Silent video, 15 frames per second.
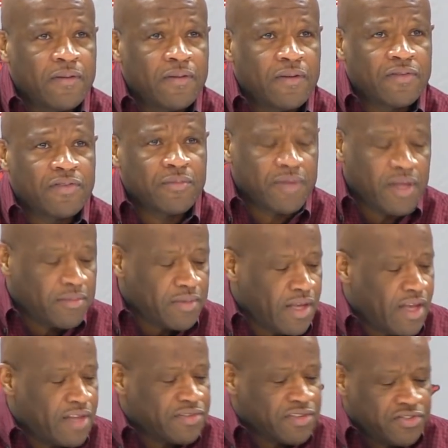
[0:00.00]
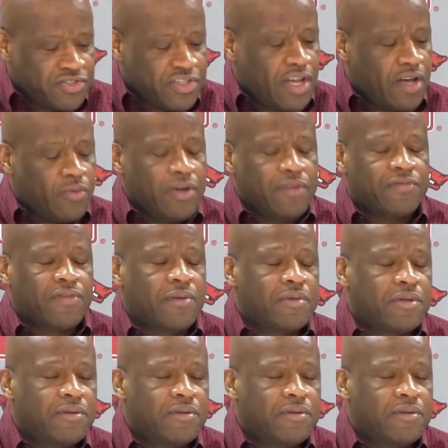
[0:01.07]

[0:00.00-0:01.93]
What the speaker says: You know, sometimes guys can shy away from